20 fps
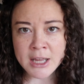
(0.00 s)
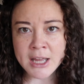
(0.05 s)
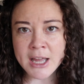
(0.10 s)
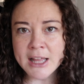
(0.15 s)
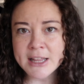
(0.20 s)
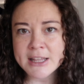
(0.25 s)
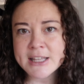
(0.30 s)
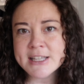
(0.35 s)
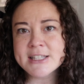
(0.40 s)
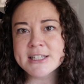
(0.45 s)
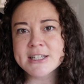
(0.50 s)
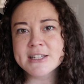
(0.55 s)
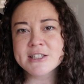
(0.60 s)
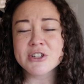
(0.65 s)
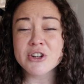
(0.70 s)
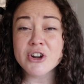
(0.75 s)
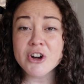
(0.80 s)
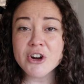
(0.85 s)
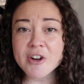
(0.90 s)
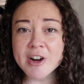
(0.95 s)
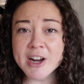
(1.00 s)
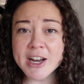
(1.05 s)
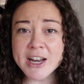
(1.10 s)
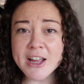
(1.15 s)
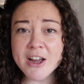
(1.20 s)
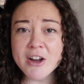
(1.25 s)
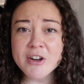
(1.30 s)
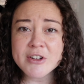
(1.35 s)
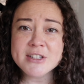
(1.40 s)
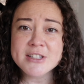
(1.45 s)
at least it doesn't hurt right
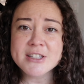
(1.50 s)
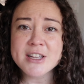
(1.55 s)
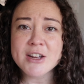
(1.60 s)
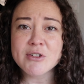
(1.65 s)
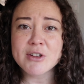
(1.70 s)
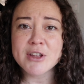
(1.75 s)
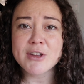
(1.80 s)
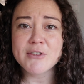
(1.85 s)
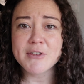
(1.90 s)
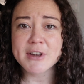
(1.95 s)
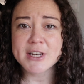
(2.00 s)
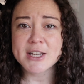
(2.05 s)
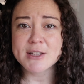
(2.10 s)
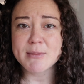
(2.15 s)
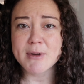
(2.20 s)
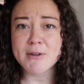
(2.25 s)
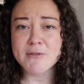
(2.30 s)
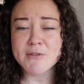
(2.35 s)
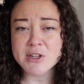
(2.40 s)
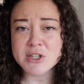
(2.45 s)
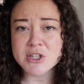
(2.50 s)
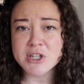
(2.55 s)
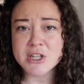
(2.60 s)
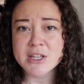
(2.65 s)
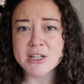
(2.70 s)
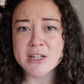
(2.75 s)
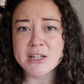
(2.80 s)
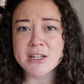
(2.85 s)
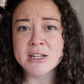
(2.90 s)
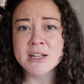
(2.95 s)
now. It's not really affecting my
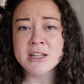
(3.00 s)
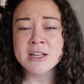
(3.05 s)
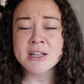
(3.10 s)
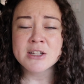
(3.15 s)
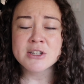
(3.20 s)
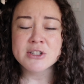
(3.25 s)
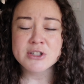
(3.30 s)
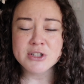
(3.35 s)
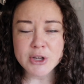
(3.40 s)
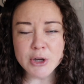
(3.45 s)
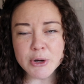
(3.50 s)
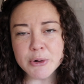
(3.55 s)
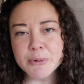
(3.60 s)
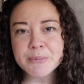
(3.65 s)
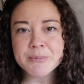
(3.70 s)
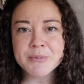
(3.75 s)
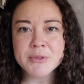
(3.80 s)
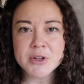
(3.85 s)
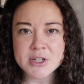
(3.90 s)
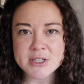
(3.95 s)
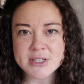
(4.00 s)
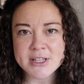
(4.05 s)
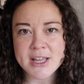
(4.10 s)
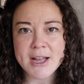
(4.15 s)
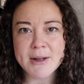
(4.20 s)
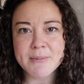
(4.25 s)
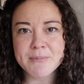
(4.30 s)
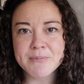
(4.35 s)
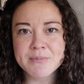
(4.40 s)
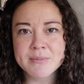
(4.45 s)
vision. So there's
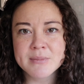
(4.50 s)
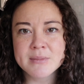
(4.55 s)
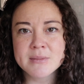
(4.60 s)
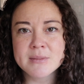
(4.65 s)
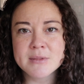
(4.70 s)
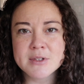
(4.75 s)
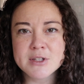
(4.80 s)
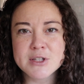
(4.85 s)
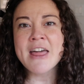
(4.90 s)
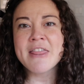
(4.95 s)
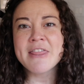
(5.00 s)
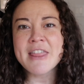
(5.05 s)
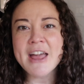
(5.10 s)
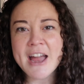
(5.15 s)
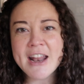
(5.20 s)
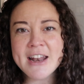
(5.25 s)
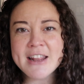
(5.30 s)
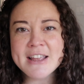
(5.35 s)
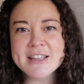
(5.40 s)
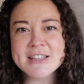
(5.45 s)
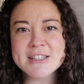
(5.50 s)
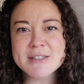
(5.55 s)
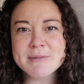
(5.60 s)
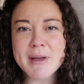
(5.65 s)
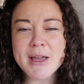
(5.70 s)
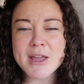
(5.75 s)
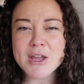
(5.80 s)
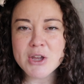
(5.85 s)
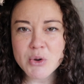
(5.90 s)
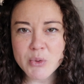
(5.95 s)
that. That is
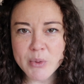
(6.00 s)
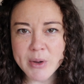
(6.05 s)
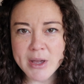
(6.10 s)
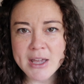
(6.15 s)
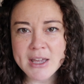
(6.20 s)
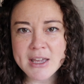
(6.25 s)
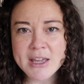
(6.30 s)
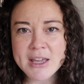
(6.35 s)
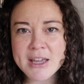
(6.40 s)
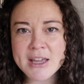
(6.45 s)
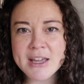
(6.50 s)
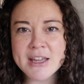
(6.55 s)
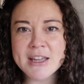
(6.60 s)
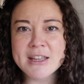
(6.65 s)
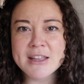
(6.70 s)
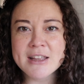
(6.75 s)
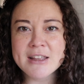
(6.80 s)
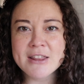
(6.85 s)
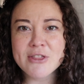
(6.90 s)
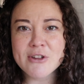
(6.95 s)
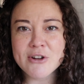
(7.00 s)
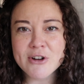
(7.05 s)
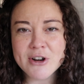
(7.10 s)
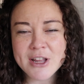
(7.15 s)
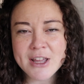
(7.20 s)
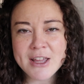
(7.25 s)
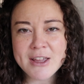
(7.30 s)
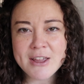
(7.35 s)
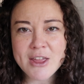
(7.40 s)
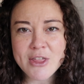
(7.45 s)
my quick
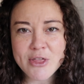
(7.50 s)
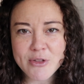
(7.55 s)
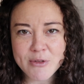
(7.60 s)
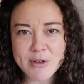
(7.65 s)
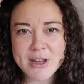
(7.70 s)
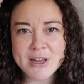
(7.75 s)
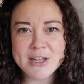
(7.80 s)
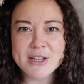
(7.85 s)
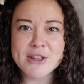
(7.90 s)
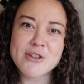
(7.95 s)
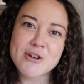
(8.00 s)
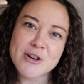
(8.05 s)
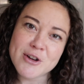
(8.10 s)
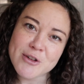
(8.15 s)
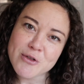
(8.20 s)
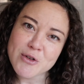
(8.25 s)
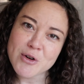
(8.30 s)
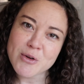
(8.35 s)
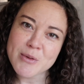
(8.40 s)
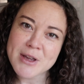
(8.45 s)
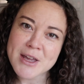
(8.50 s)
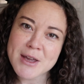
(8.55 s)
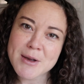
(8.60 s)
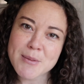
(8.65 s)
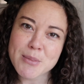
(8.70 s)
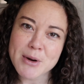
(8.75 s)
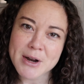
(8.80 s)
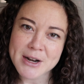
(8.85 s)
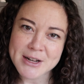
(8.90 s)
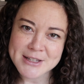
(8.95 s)
33 to 34
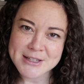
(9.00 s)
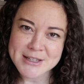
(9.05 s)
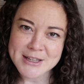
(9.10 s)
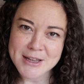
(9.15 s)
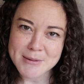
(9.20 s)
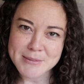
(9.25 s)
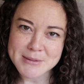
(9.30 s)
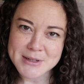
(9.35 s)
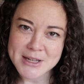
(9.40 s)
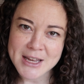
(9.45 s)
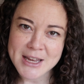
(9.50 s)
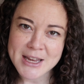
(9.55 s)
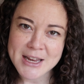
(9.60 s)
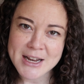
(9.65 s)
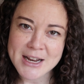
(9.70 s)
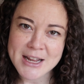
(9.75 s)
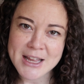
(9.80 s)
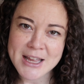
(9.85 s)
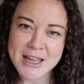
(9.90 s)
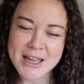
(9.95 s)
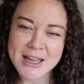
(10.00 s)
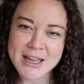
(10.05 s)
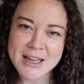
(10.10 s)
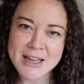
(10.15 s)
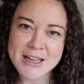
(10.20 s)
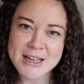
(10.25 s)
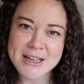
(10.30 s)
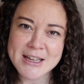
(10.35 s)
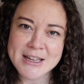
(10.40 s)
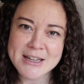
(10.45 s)
week pregnancy update.
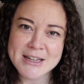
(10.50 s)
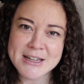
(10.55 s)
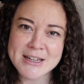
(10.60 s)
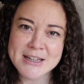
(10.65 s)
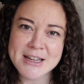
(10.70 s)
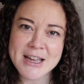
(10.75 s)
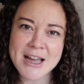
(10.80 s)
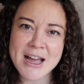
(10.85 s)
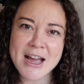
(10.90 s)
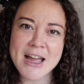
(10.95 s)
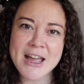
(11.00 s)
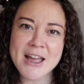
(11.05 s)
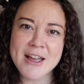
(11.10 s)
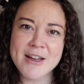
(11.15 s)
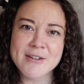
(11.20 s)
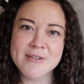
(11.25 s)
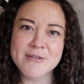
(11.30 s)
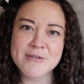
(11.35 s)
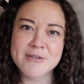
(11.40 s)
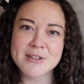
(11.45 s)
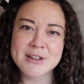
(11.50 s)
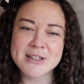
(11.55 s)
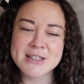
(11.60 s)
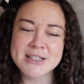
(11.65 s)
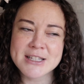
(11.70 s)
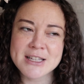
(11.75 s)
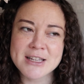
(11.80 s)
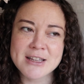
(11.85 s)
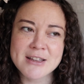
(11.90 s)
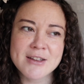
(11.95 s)
And I have, let's
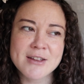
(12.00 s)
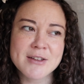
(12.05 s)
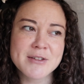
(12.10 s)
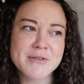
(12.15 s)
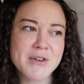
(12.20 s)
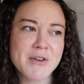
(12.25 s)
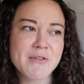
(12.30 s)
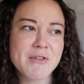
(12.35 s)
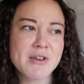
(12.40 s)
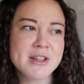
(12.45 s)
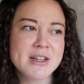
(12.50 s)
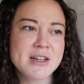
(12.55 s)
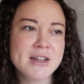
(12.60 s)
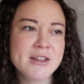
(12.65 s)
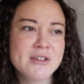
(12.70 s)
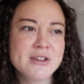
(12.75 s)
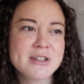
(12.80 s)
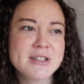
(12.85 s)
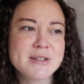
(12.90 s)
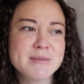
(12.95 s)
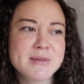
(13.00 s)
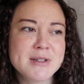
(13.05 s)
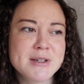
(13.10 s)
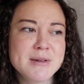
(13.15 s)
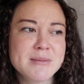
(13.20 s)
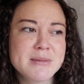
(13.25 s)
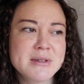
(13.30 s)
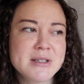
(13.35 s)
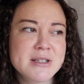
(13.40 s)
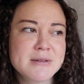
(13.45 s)
see, have I felt any other
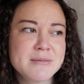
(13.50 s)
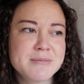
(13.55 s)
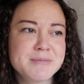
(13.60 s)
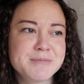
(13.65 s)
symptoms?